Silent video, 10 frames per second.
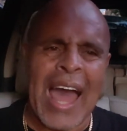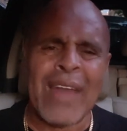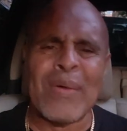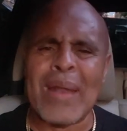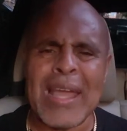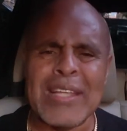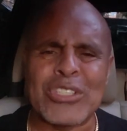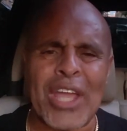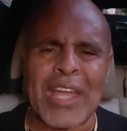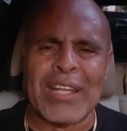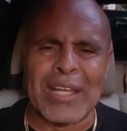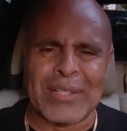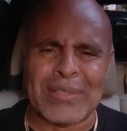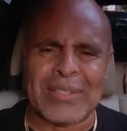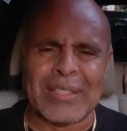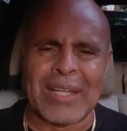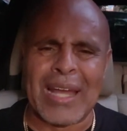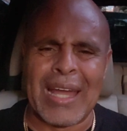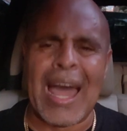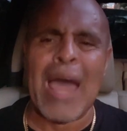I don't like chain letters.
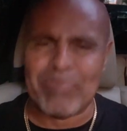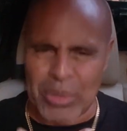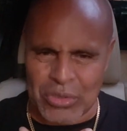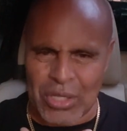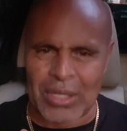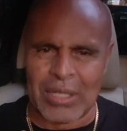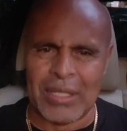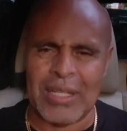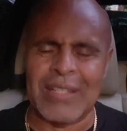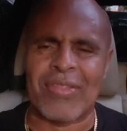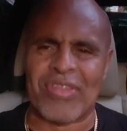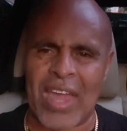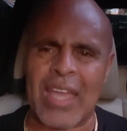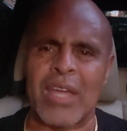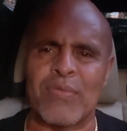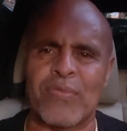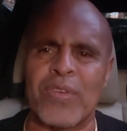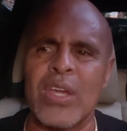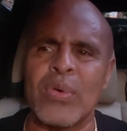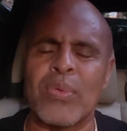I particularly think and
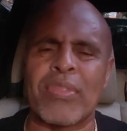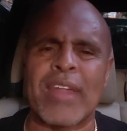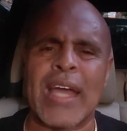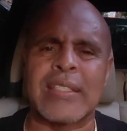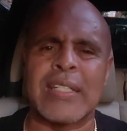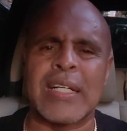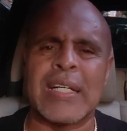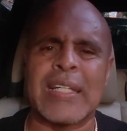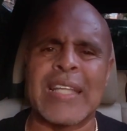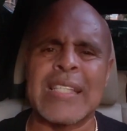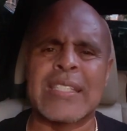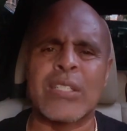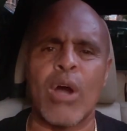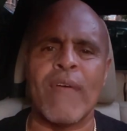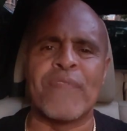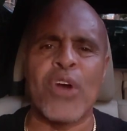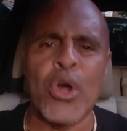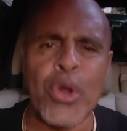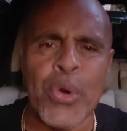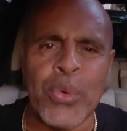feel that that's
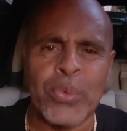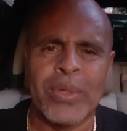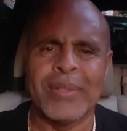voodoo.